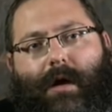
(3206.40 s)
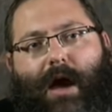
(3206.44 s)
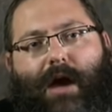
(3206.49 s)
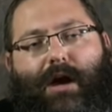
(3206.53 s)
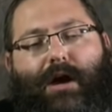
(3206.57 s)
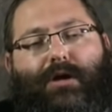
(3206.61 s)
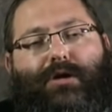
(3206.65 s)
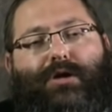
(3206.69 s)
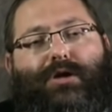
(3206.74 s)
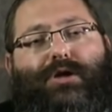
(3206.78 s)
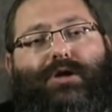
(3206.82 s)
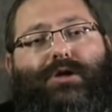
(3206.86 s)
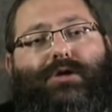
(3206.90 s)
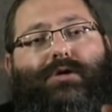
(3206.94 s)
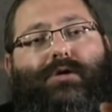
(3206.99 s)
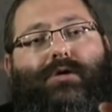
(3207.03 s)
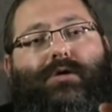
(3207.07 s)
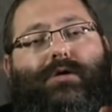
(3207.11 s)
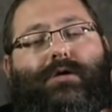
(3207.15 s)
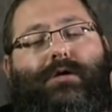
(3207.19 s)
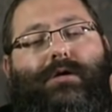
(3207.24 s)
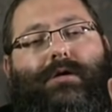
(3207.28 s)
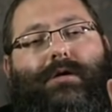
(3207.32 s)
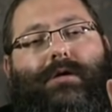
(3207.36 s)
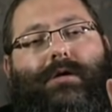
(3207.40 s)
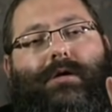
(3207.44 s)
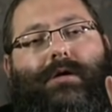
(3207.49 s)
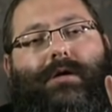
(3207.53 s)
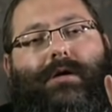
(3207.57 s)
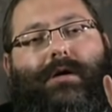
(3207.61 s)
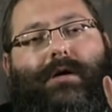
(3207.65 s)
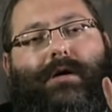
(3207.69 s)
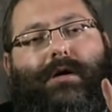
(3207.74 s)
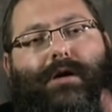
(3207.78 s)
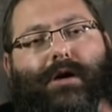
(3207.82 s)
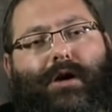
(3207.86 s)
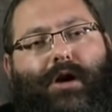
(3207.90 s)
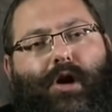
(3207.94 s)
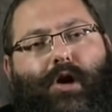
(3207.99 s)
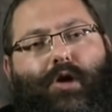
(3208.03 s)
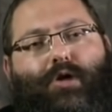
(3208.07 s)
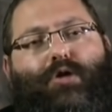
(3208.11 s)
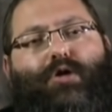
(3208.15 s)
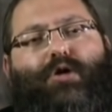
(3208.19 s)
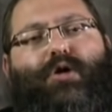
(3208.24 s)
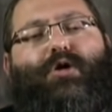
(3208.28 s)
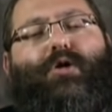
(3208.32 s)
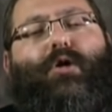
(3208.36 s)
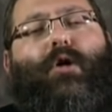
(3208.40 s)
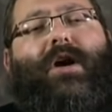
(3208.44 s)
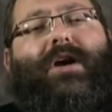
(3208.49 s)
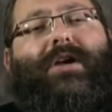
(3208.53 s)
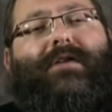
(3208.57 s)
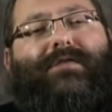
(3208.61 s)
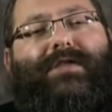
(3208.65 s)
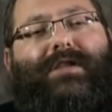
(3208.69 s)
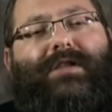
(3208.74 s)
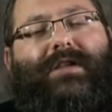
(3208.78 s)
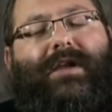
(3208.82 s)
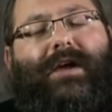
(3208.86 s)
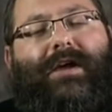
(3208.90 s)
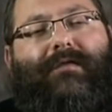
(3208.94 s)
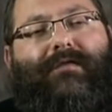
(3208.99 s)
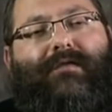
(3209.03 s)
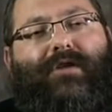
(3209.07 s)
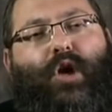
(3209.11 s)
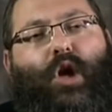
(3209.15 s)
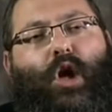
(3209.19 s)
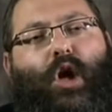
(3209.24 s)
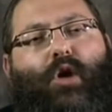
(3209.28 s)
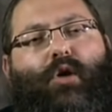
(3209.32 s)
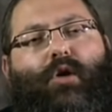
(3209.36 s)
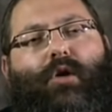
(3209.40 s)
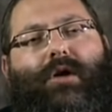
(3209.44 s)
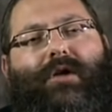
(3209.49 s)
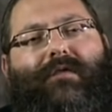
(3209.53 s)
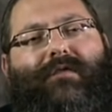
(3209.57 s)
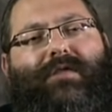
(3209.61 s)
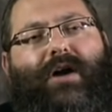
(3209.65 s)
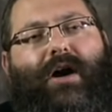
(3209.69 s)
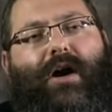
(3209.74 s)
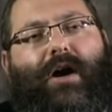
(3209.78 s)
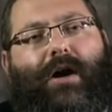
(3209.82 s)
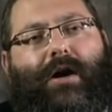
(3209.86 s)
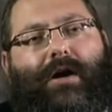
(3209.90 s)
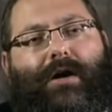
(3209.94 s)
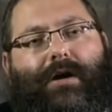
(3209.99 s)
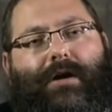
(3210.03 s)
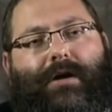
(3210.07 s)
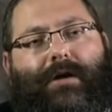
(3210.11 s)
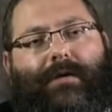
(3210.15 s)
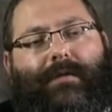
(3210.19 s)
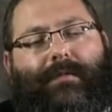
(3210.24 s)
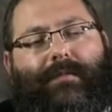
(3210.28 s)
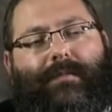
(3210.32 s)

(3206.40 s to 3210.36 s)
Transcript: And understood, you can go out of the teva, you can go out of the ark.